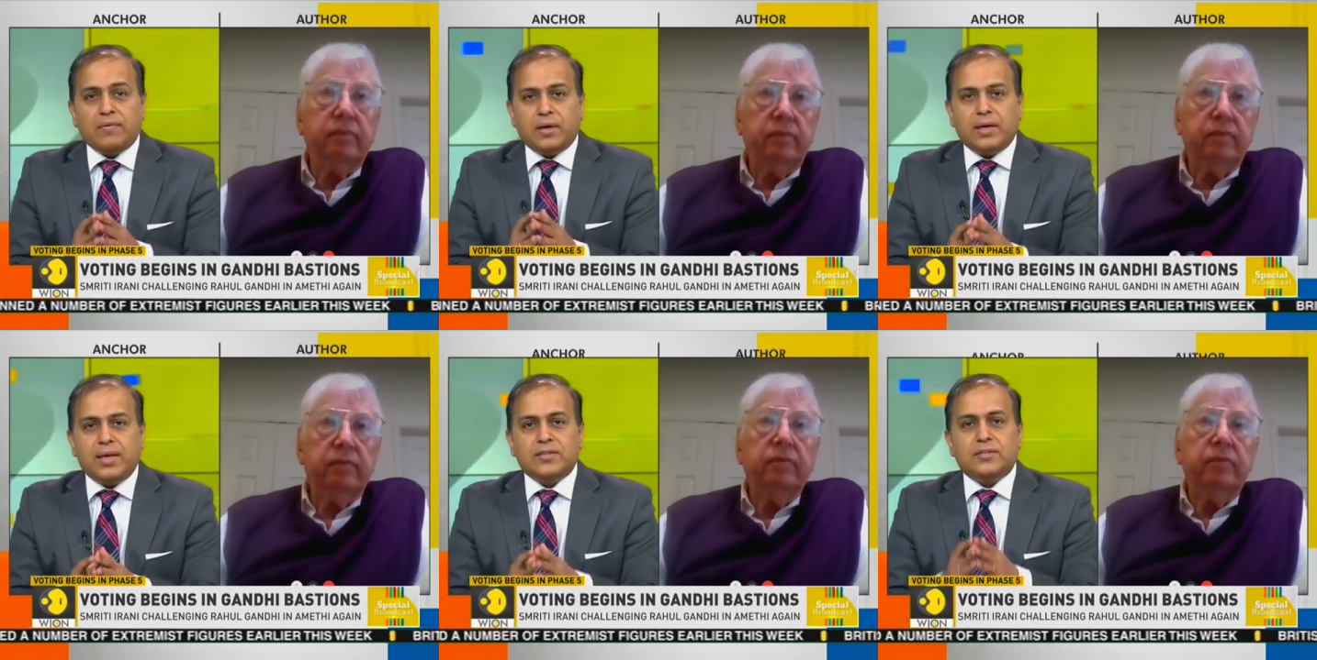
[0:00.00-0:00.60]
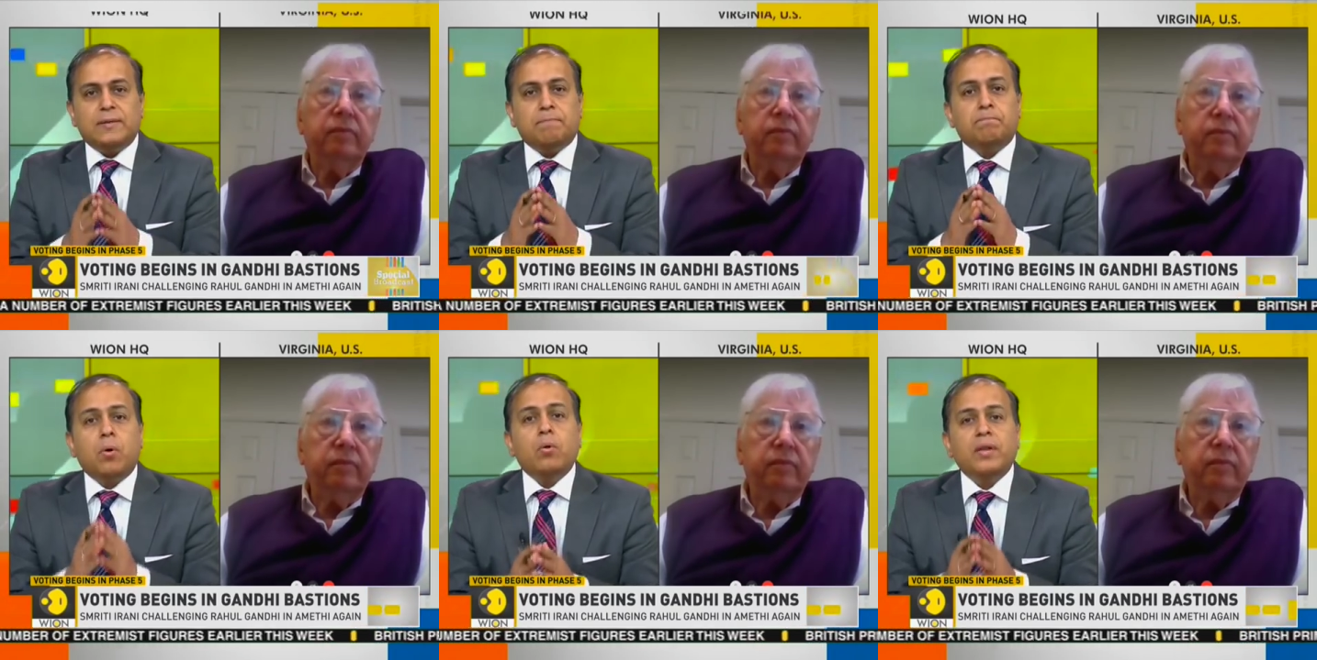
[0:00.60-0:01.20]
Speaker 1: The other is the
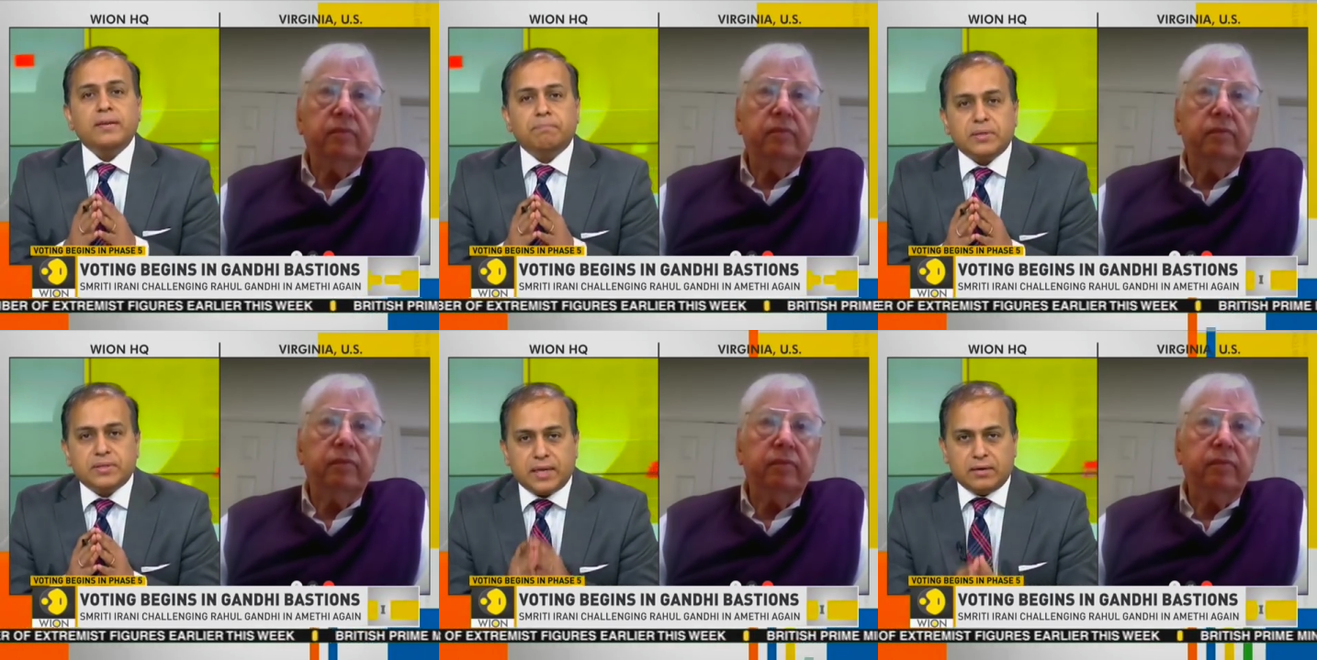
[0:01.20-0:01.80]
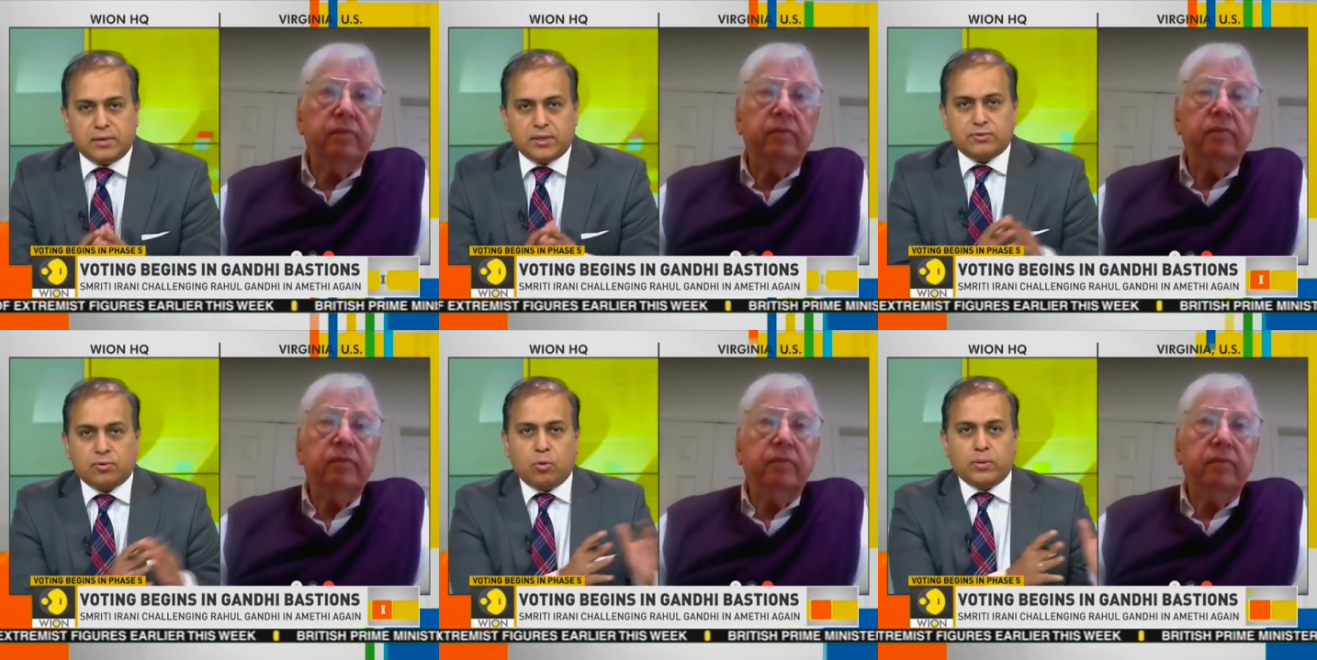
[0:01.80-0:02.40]
polling
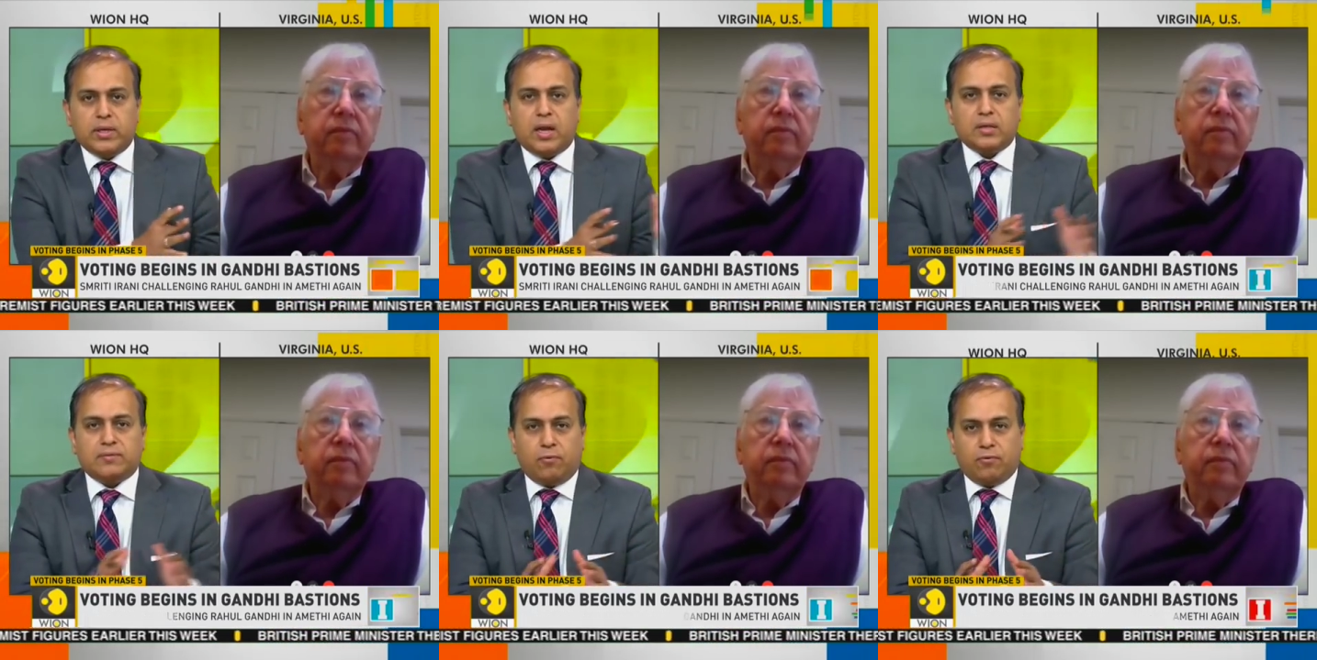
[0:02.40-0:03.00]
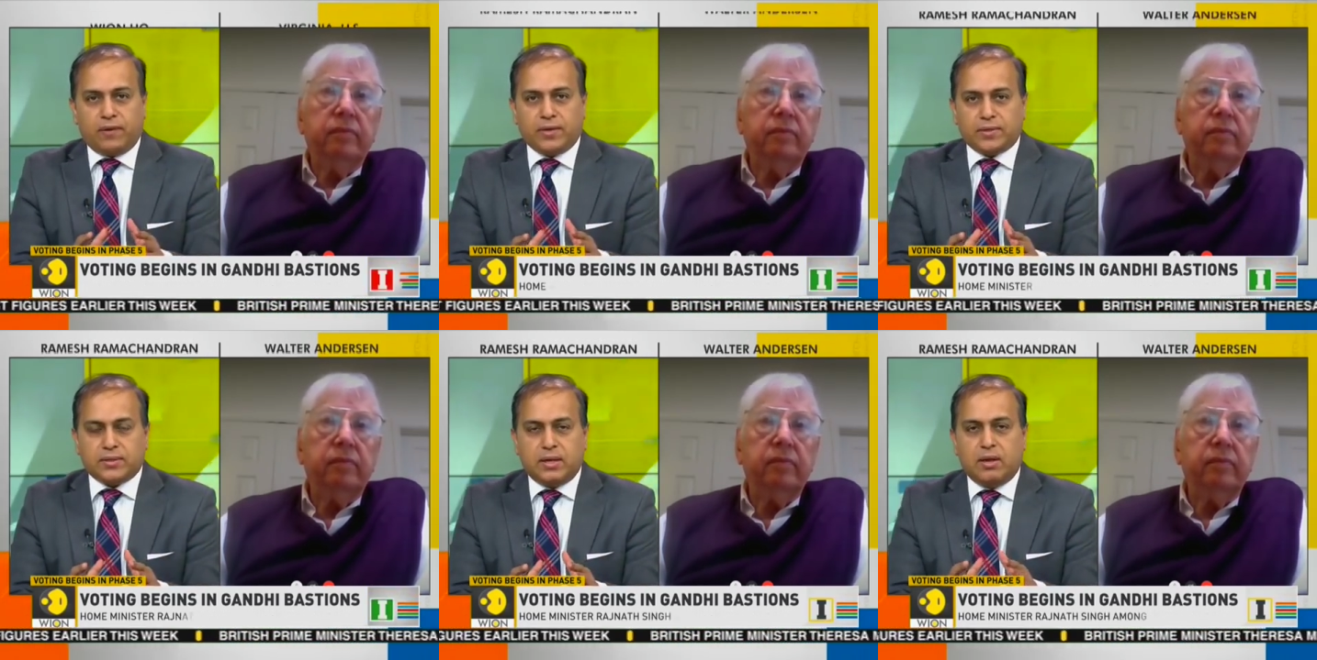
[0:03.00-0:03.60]
percentage over the last four
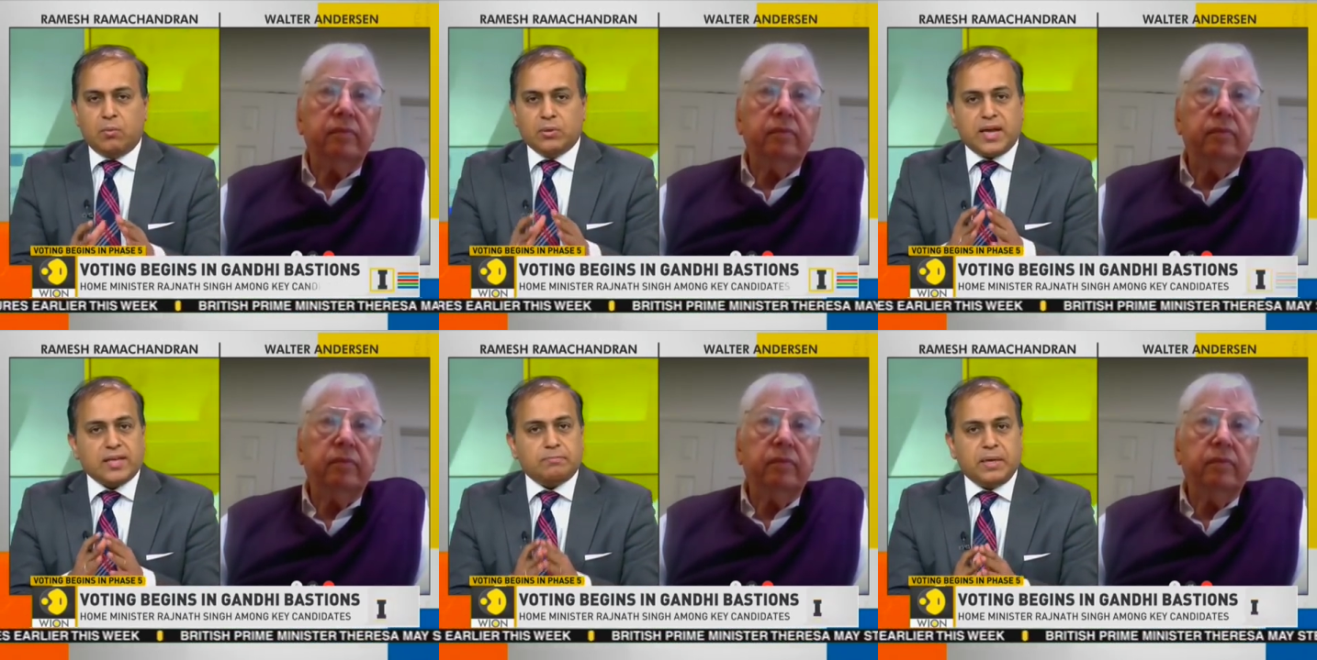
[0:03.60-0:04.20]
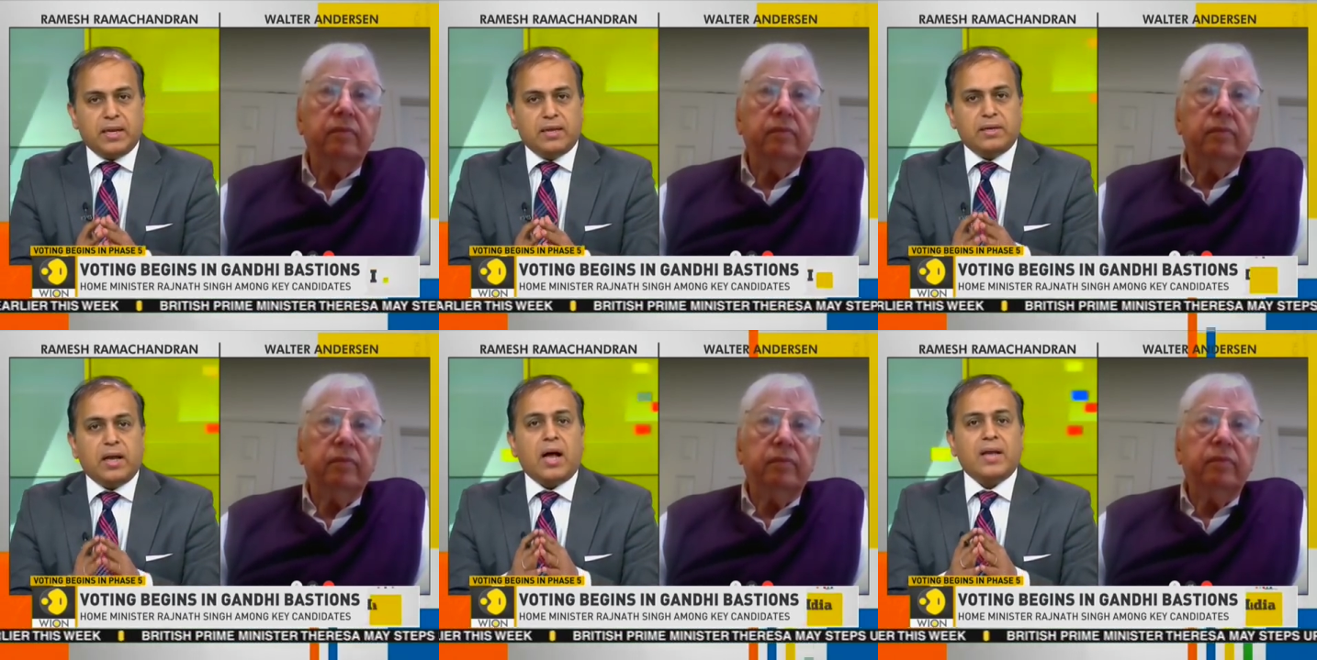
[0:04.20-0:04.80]
phases, which has been
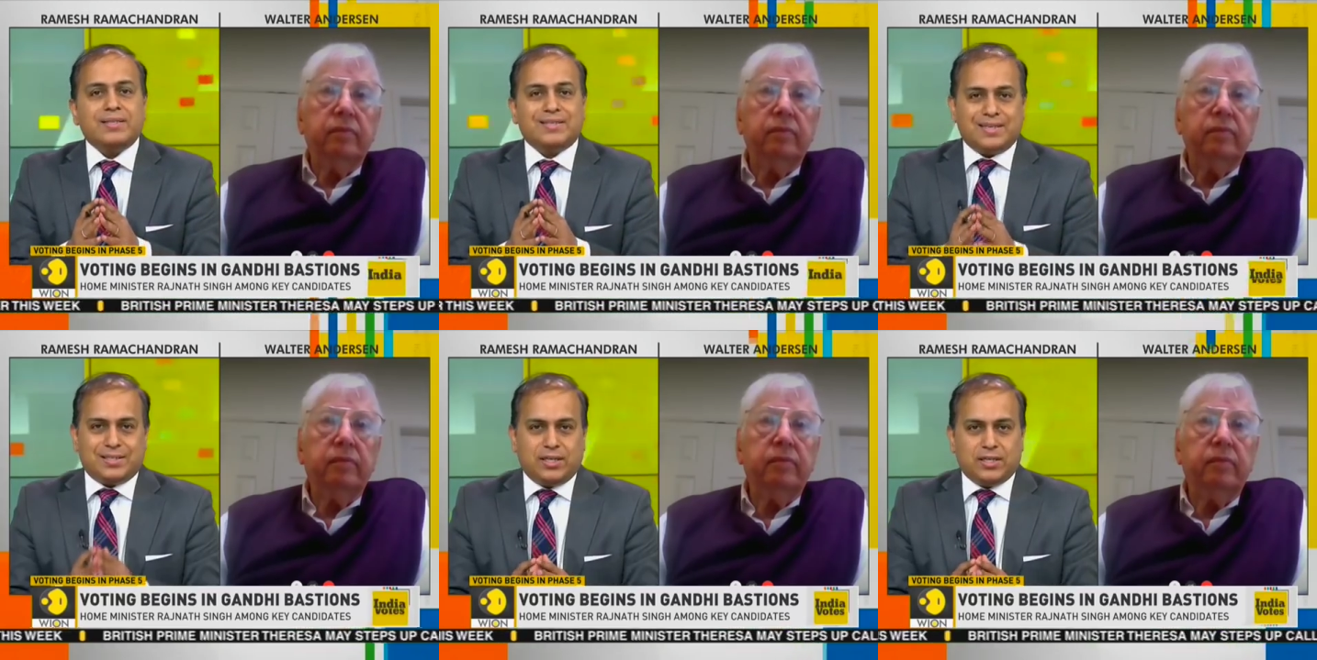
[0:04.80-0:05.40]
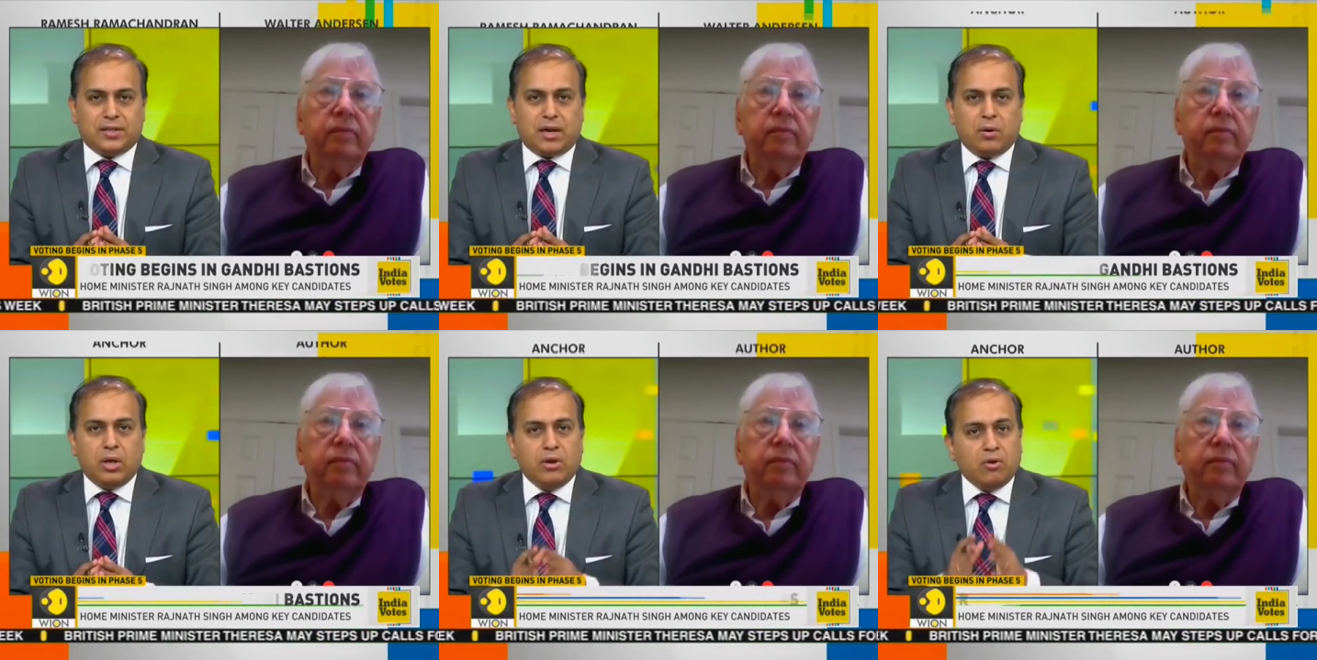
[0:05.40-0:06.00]
in the high 60s.
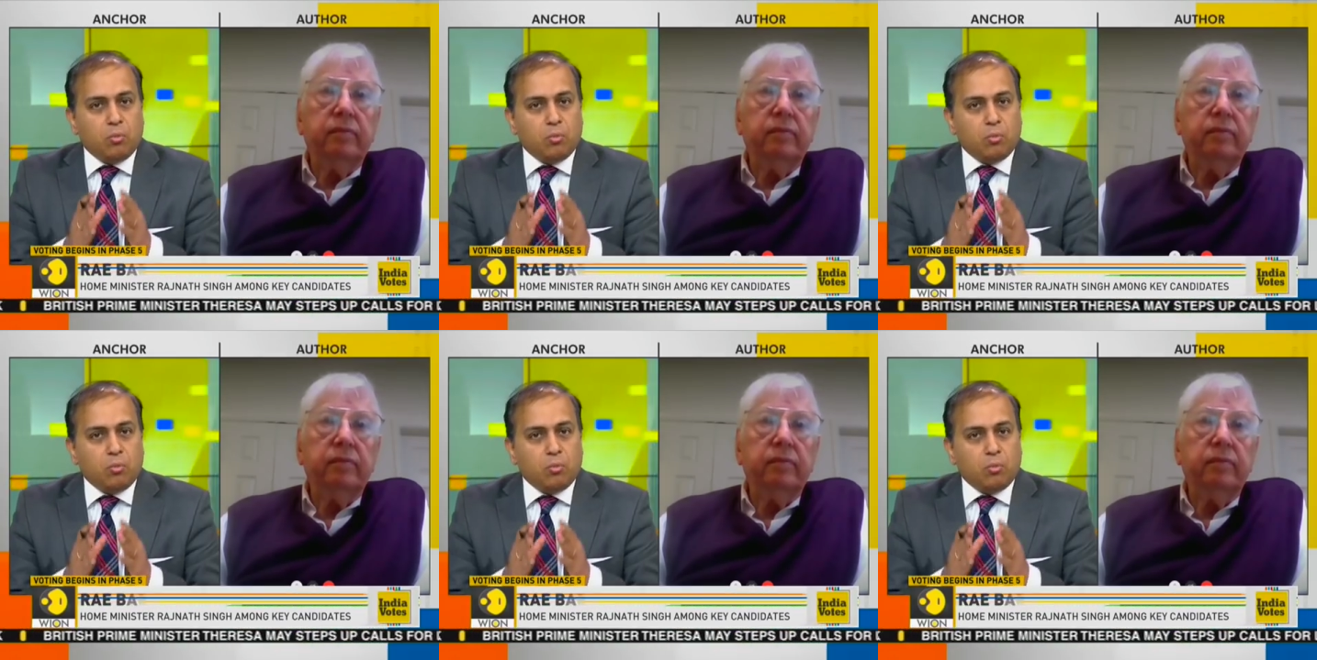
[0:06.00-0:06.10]
Now,